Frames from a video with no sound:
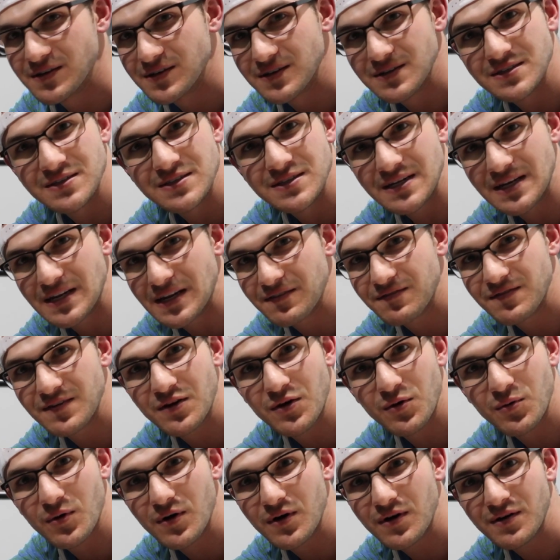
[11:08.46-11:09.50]
seeing if
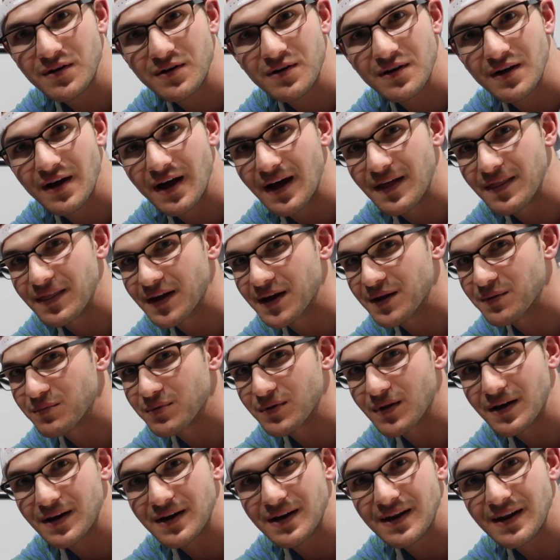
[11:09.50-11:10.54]
it'll work, and then
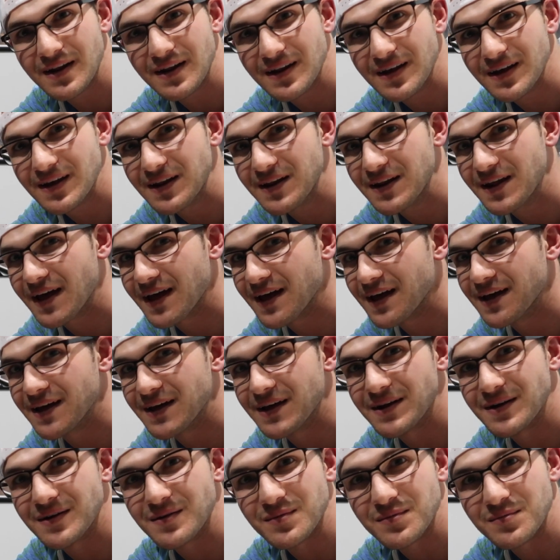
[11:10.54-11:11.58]
plugging it in
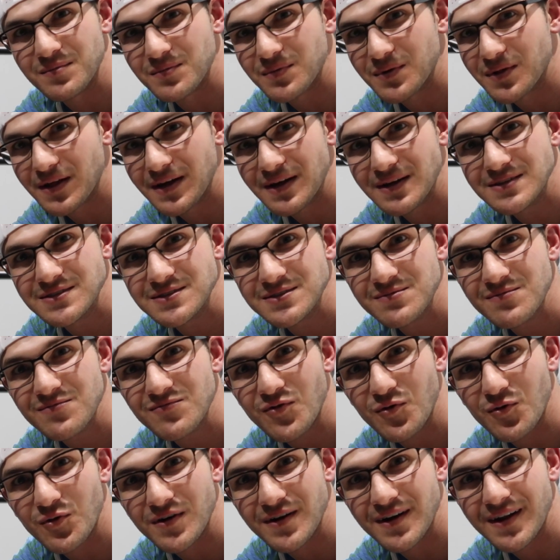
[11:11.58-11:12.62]
and playing some
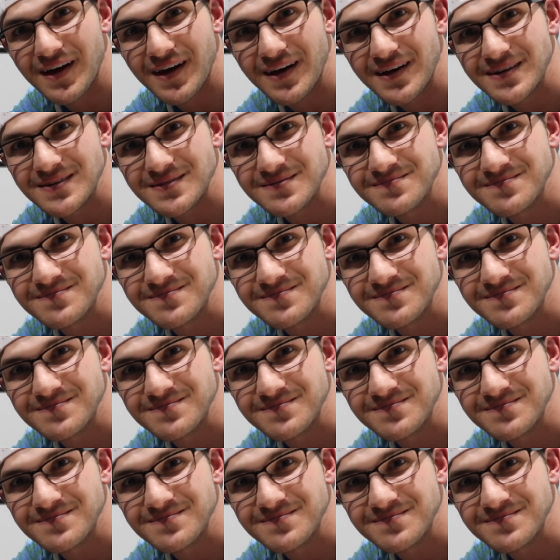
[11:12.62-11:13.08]
Fortnite.